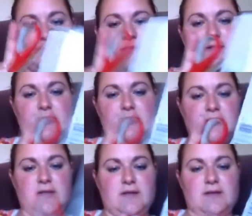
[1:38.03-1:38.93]

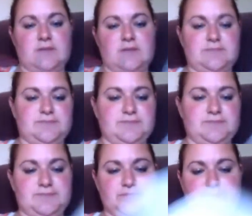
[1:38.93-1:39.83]

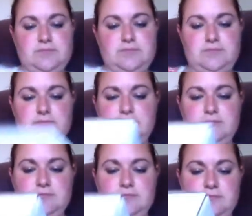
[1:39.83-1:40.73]

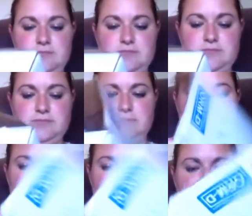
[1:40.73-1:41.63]

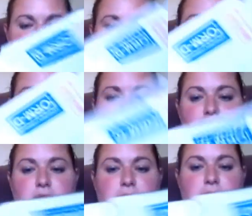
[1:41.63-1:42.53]

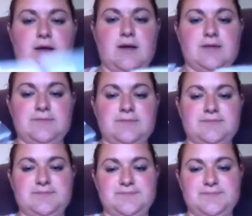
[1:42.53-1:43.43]

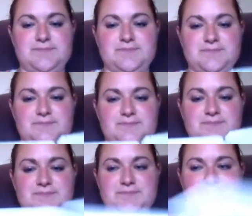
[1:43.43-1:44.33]

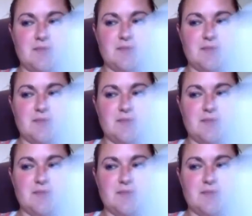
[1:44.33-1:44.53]
(no one is talking)